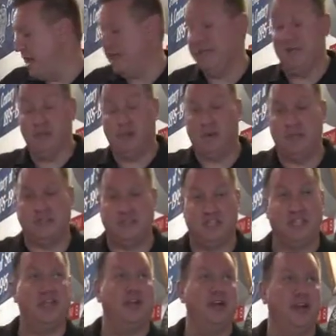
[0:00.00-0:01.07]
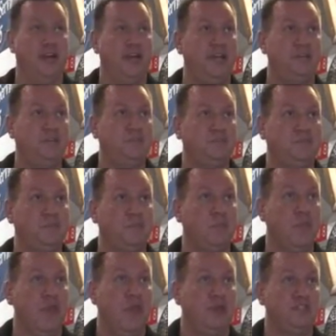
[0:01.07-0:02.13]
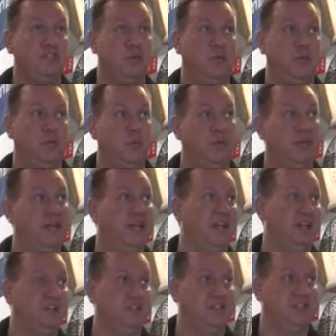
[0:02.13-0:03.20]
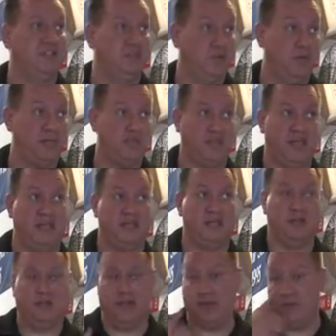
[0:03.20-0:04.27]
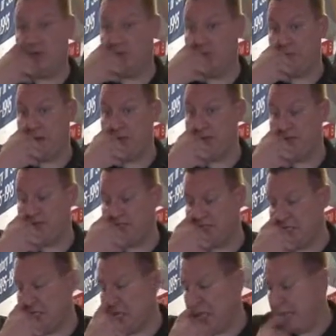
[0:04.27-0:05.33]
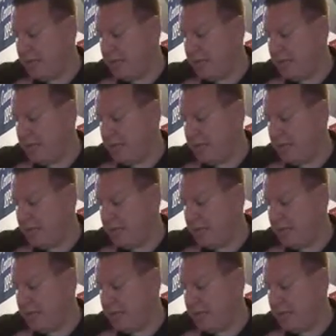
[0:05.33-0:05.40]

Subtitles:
And number one is security. So when you're bringing that into a situation like with the Pope visit,